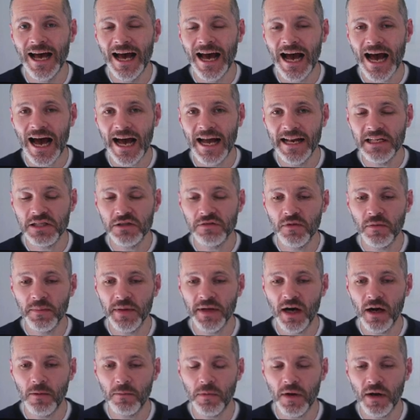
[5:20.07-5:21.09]
And this is from the
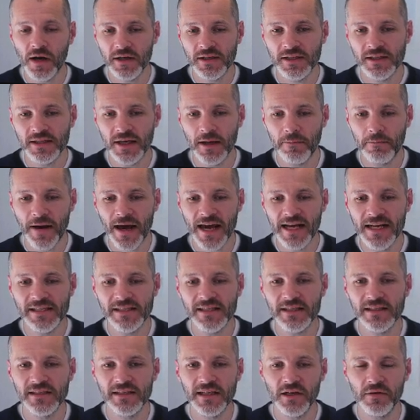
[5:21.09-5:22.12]
ArtBlocks
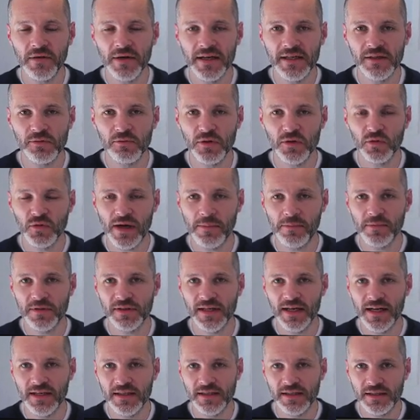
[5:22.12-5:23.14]
Pace series, which
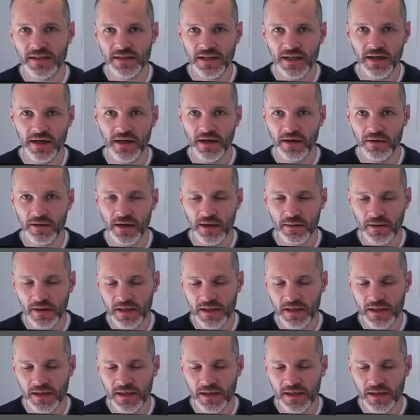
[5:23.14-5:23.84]
represents their,